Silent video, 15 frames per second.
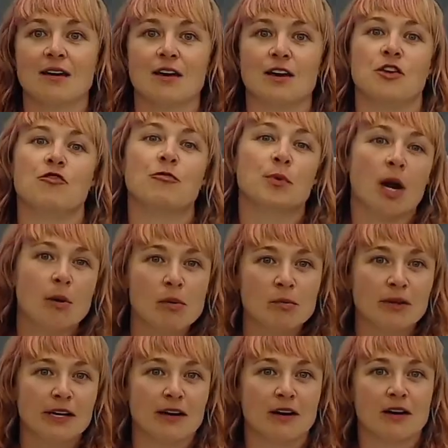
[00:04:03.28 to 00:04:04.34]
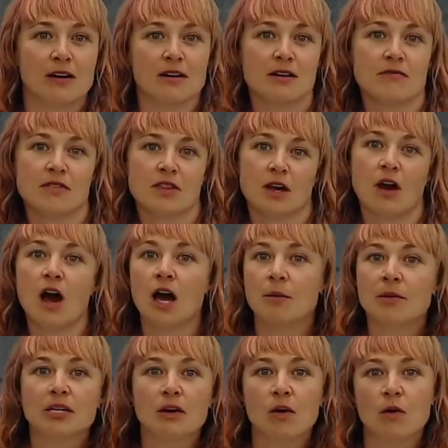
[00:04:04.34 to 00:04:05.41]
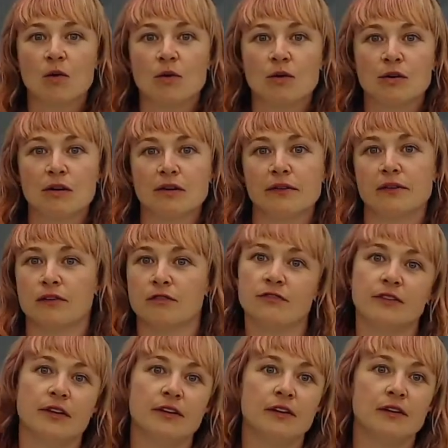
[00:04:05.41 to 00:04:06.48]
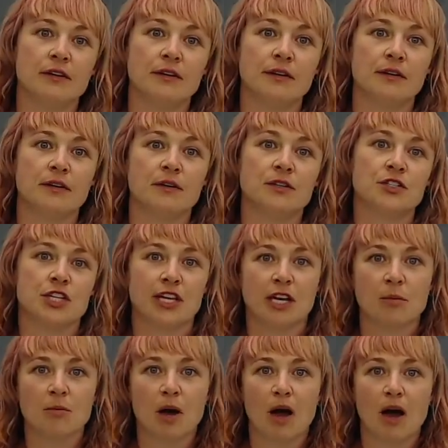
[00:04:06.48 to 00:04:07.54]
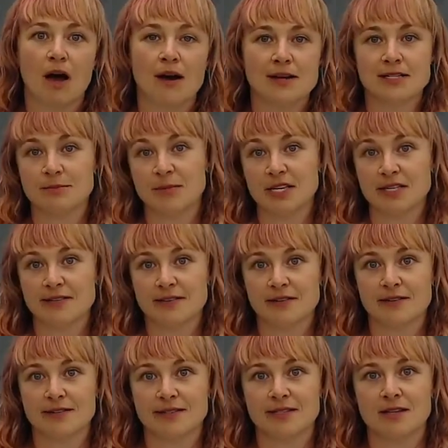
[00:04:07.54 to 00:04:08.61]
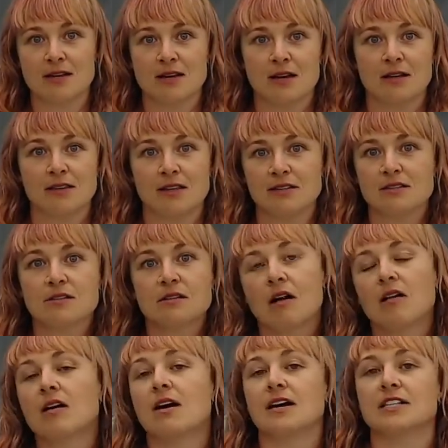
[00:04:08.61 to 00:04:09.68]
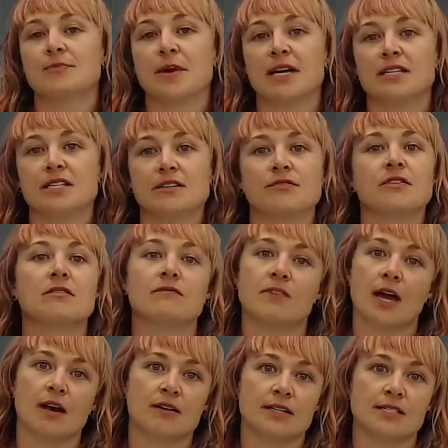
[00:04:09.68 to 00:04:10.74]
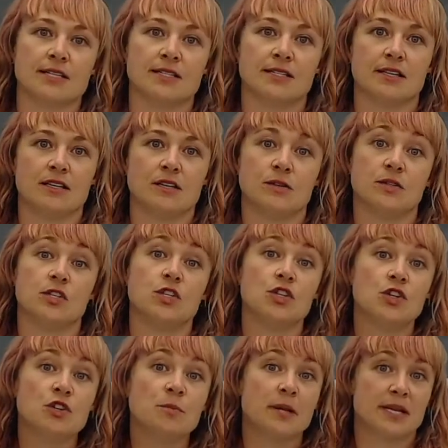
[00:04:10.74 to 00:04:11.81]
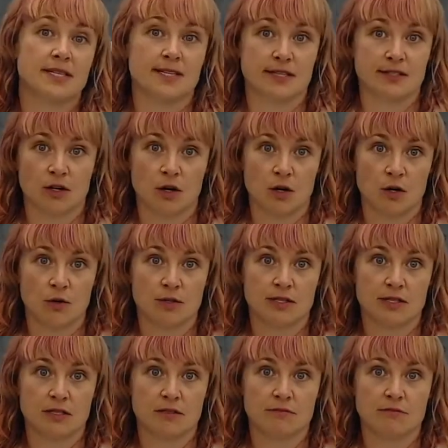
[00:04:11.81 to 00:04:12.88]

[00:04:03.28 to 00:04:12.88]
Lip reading: You've probably heard of the common cold, the flu, chickenpox, measles. These are all caused by different viruses that use humans as hosts.